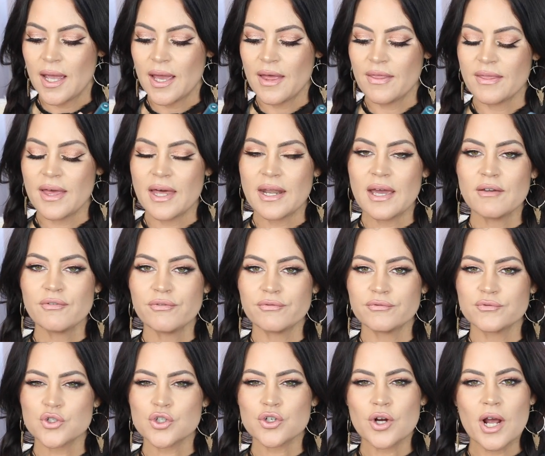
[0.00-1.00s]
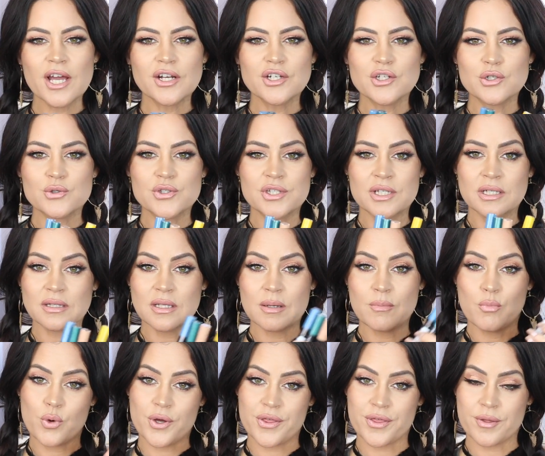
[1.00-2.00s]
And then I tried using
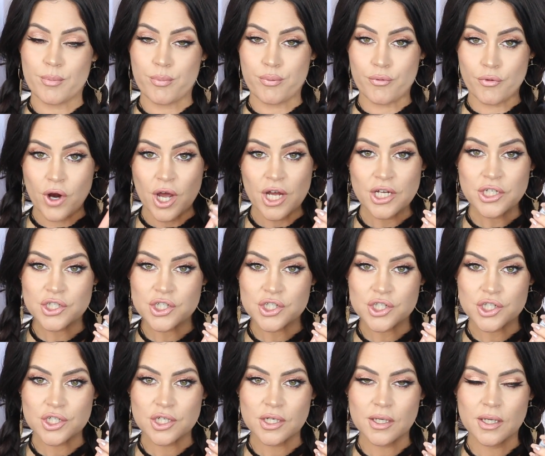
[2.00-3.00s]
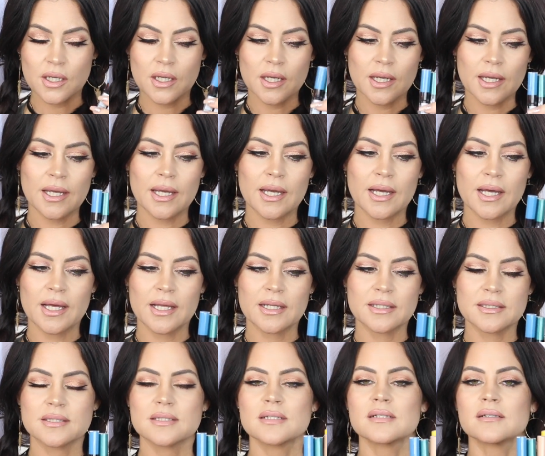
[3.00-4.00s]
them with a brush,
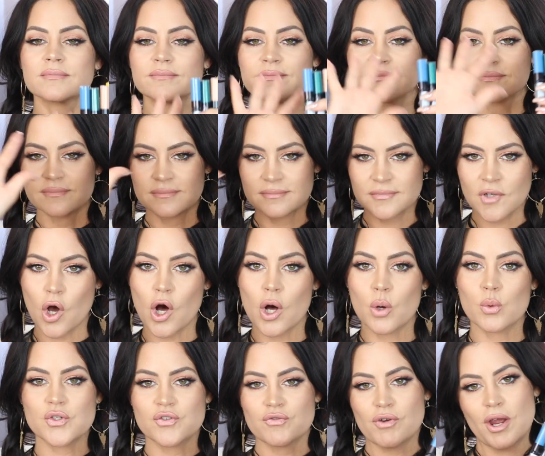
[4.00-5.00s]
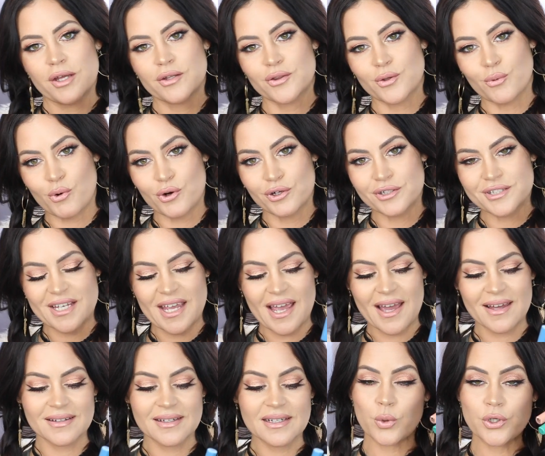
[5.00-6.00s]
and all was right in the world
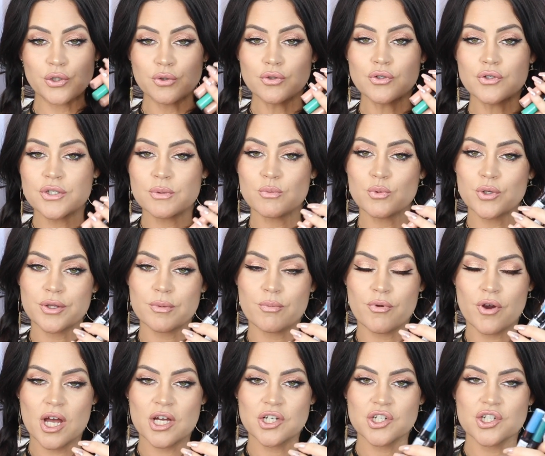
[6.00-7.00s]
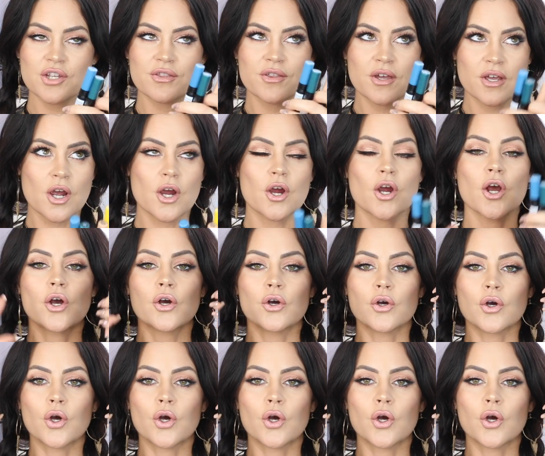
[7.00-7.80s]
again. When you use them with a brush, they are